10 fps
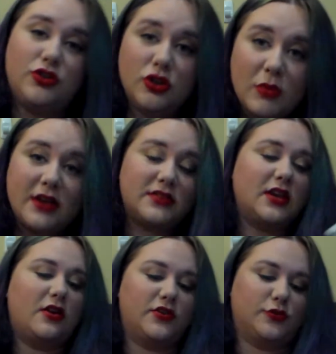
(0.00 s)
Two
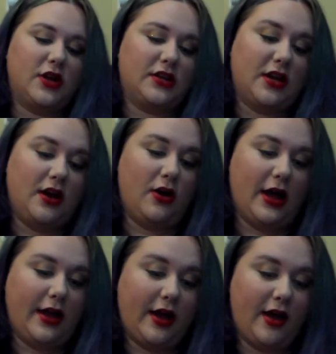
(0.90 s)
mascaras right now.
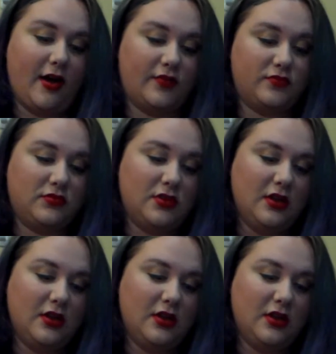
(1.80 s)
I have